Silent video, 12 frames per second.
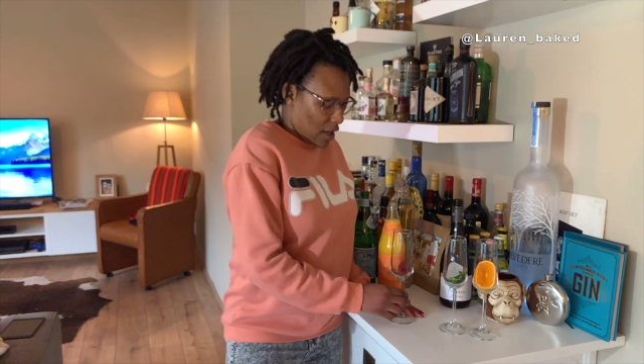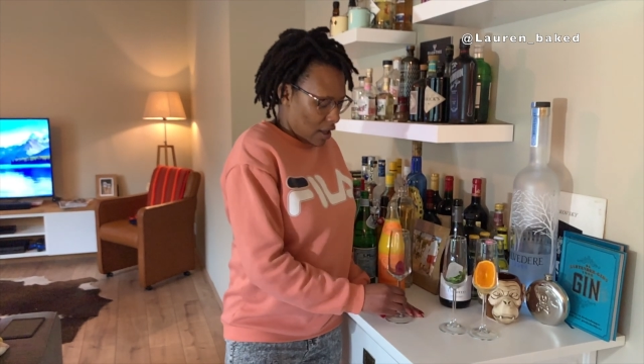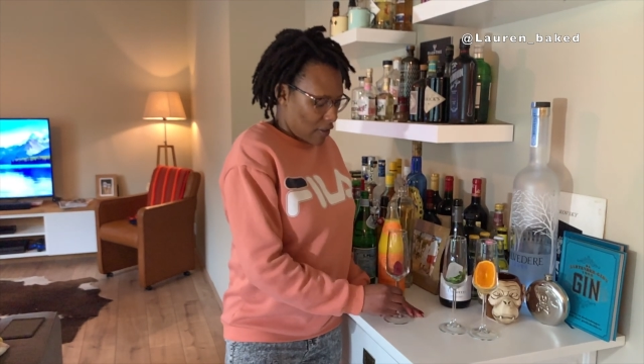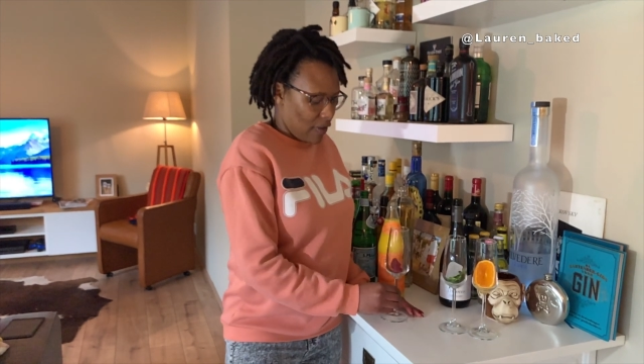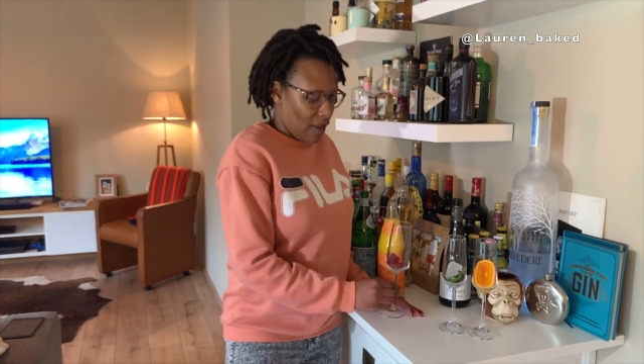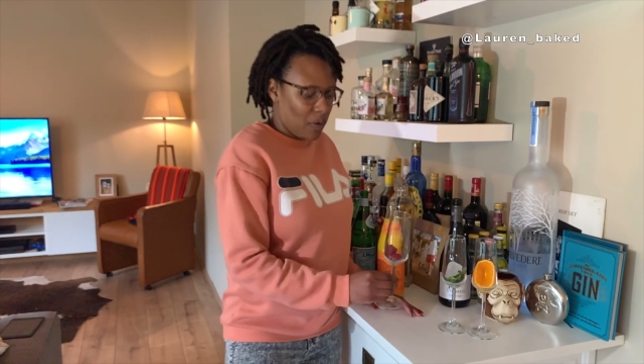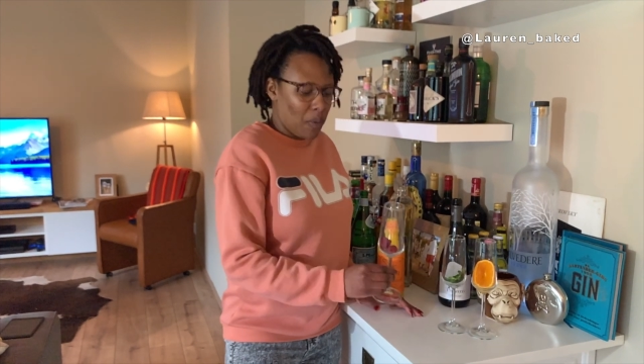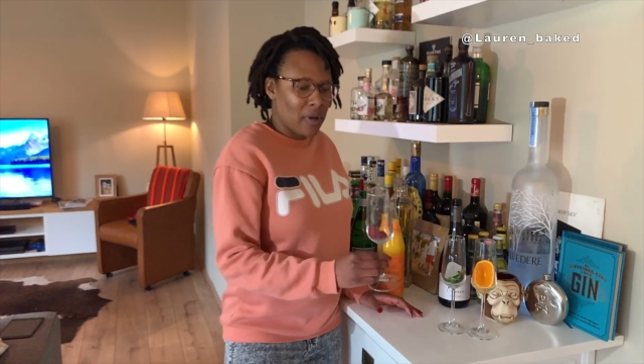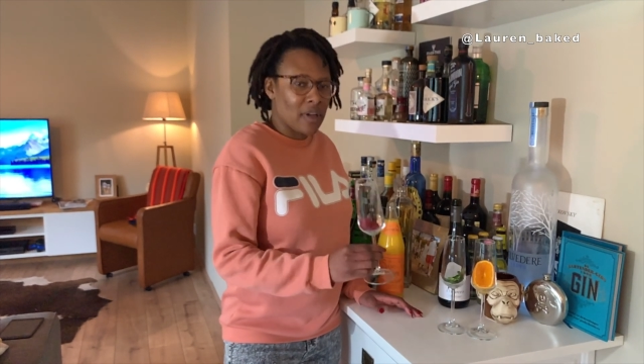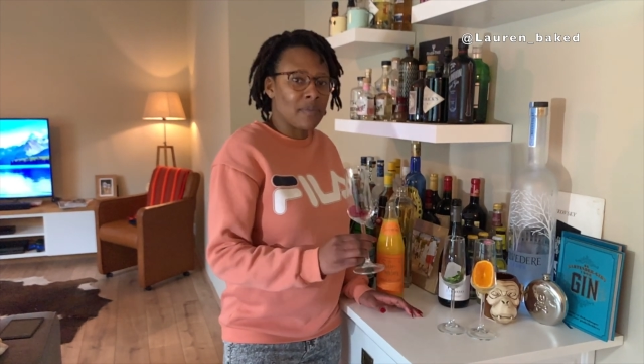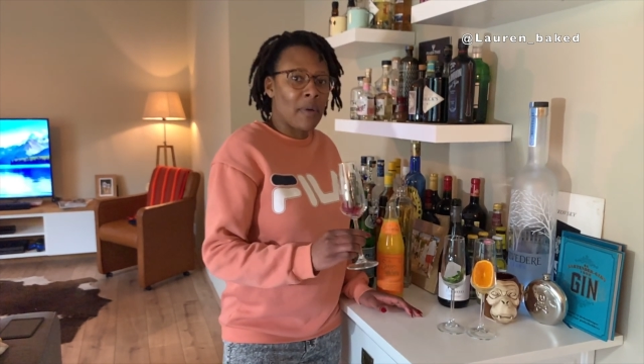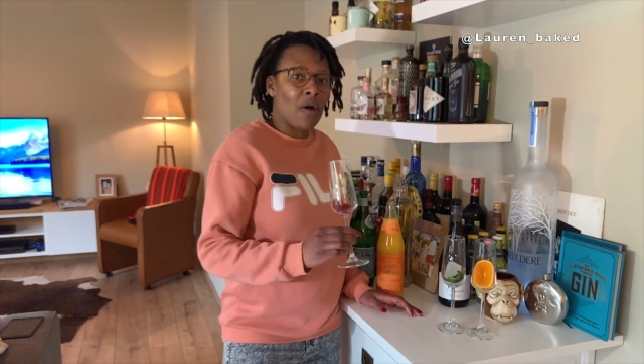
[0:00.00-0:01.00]
And the other one
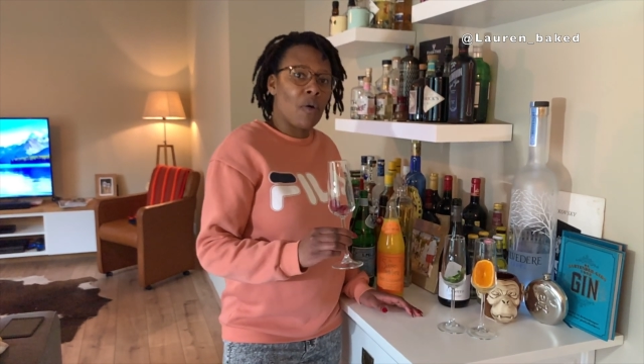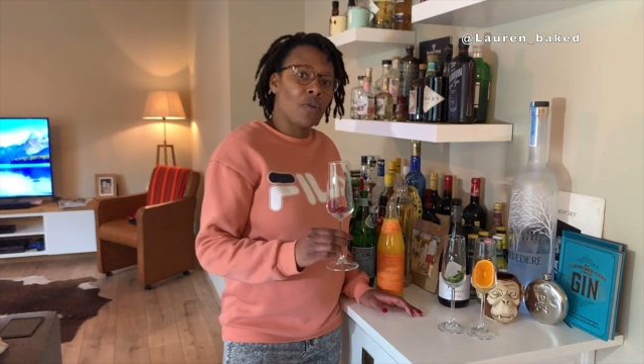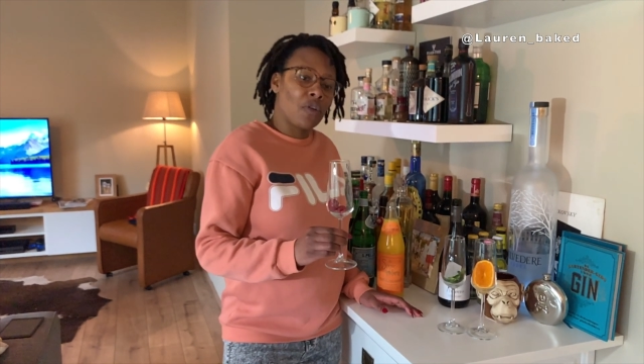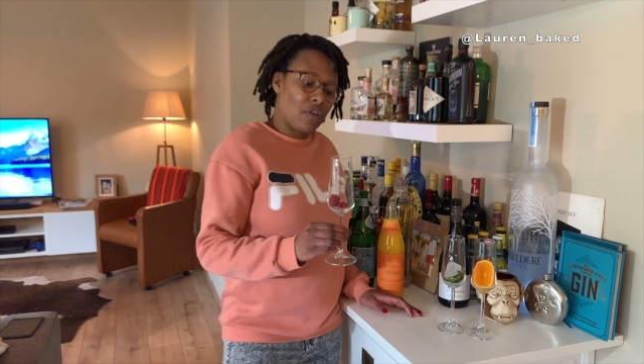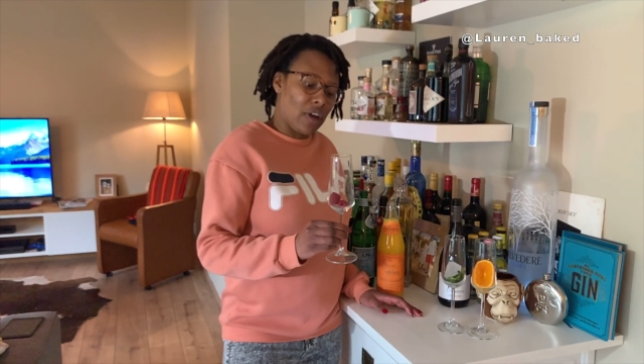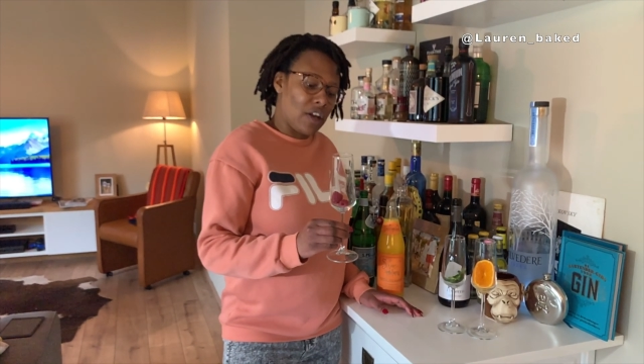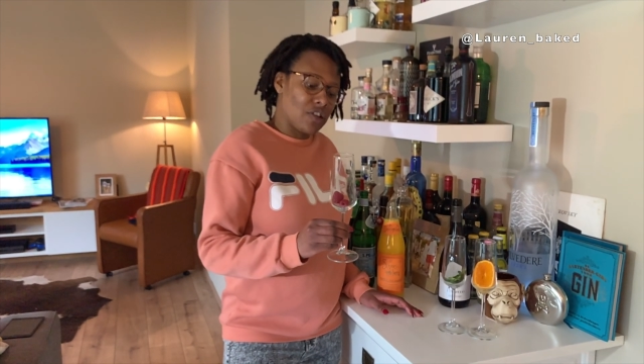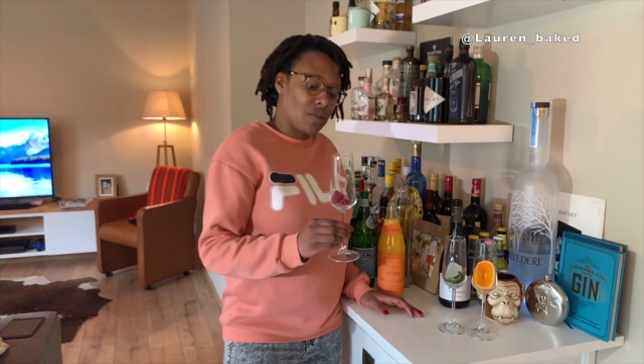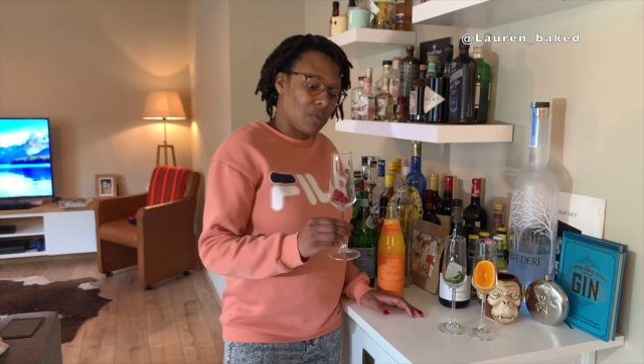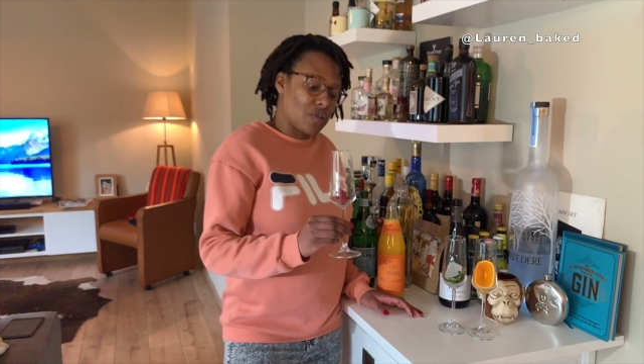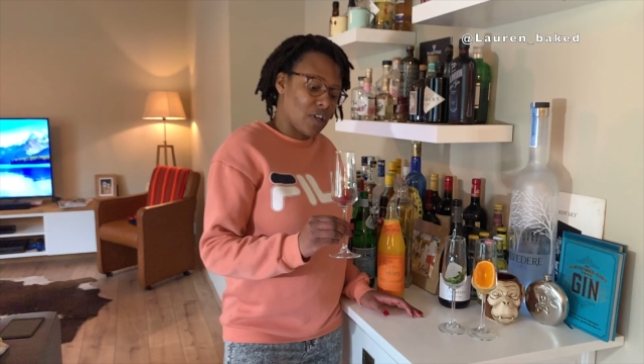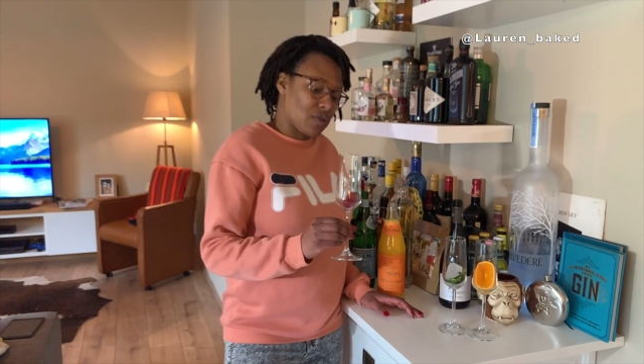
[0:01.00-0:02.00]
is my own creation,
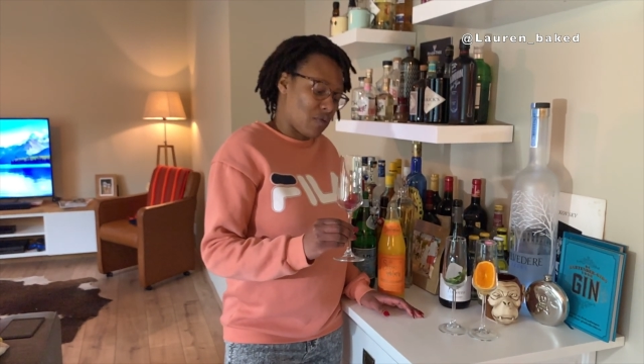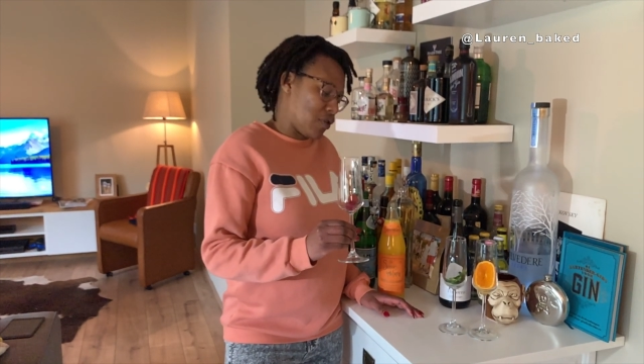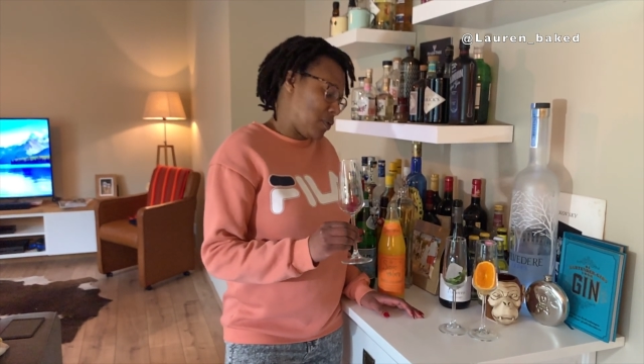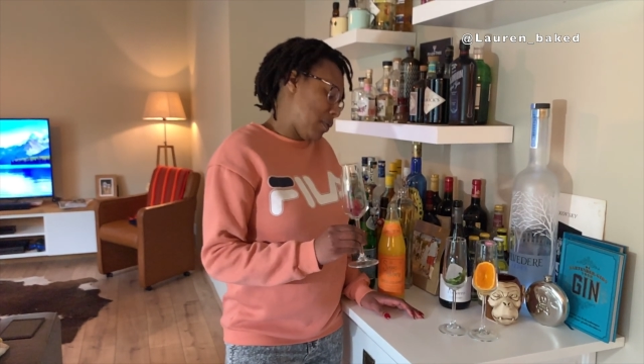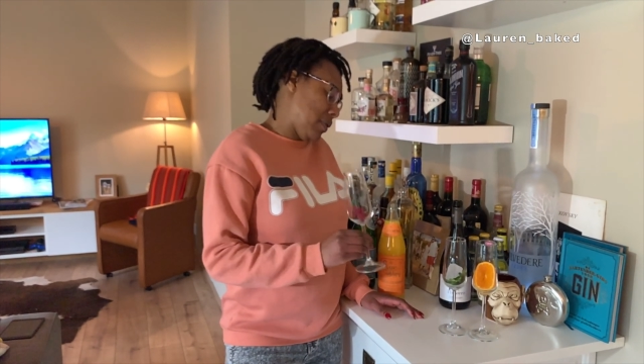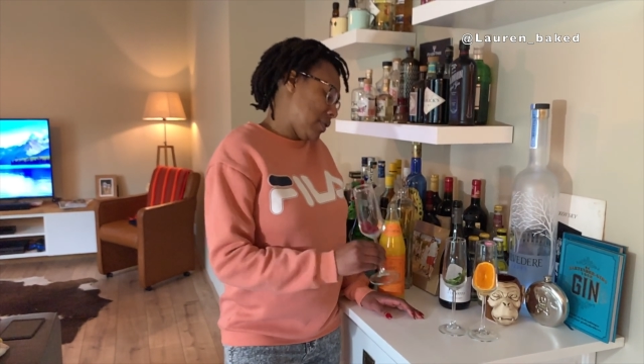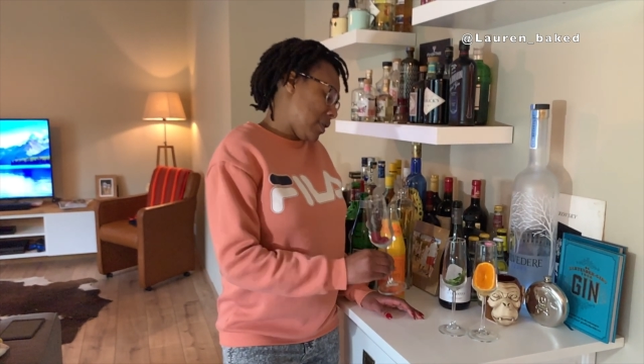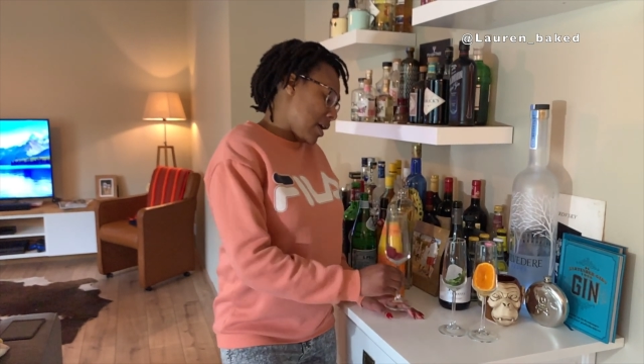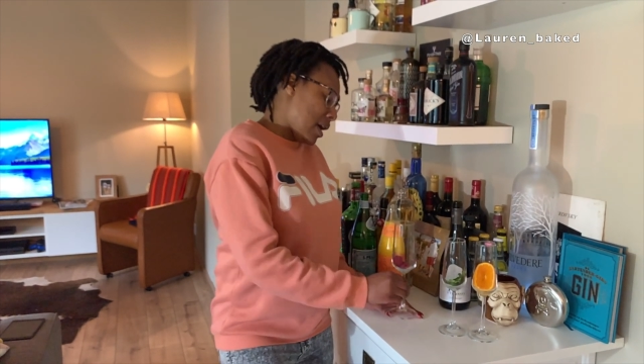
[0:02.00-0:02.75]
which has raspberries.